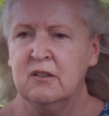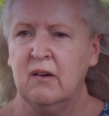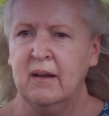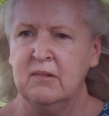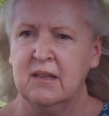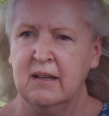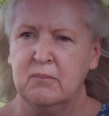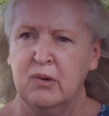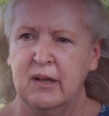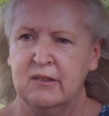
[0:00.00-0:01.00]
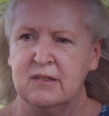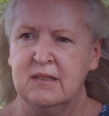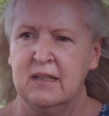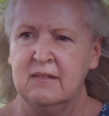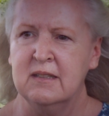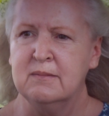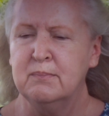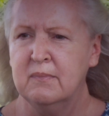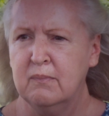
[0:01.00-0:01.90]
So I would like prayers that this